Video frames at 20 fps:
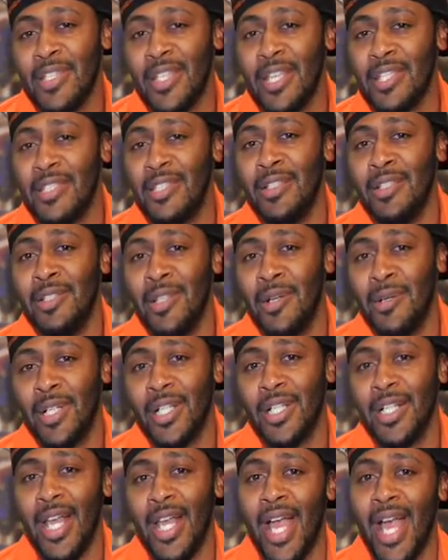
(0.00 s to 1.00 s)
that's
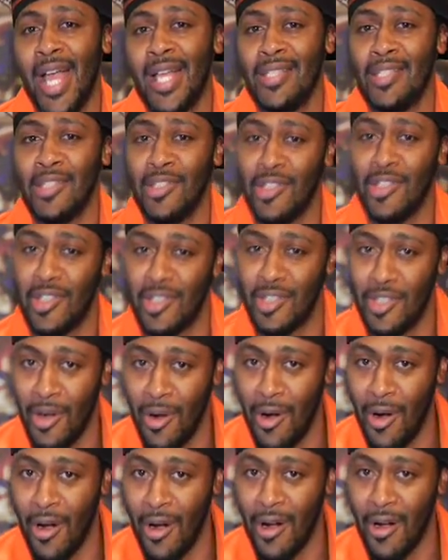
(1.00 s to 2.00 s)
denoted as a
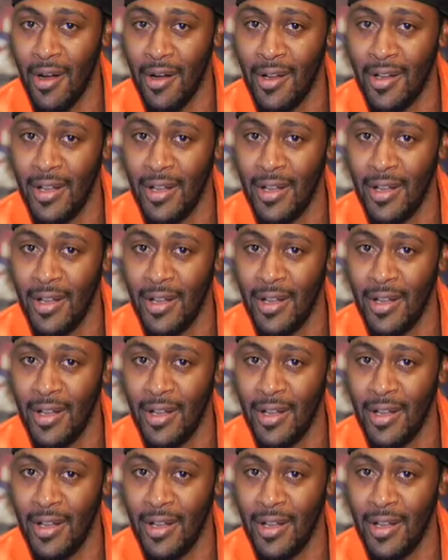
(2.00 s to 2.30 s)
star.